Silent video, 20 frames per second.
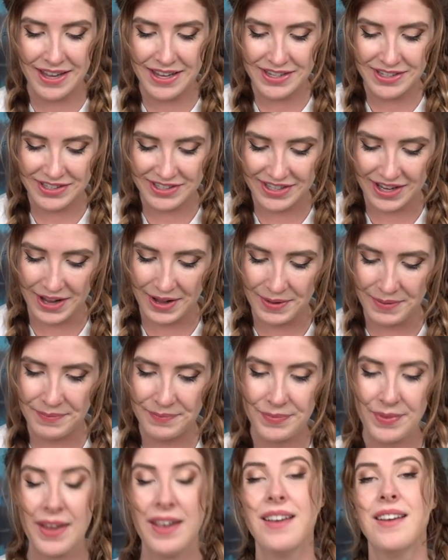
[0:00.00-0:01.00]
So
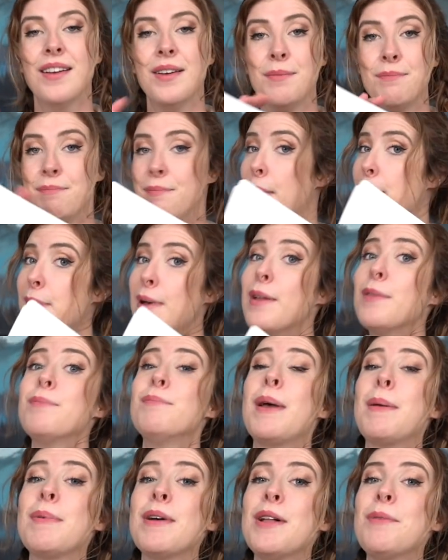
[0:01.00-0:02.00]
maybe I'll
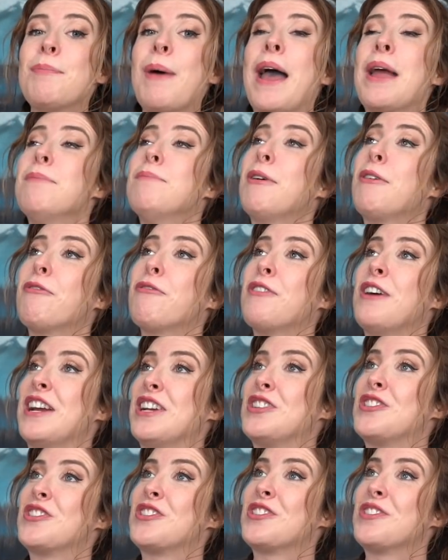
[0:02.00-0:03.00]
maybe I'll paint my
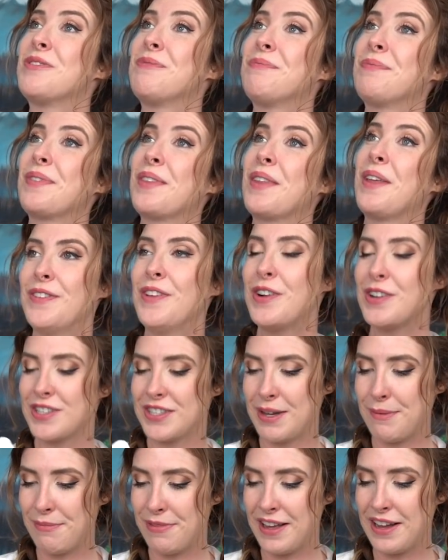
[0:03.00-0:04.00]
fridge or
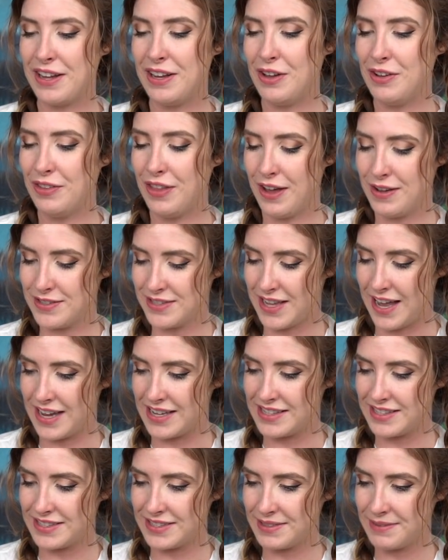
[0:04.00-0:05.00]
something along those
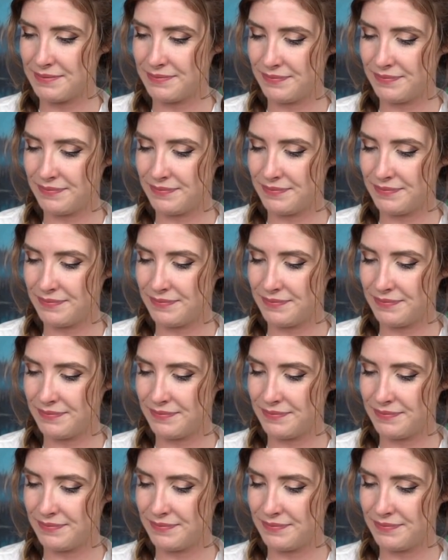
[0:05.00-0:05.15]
lines.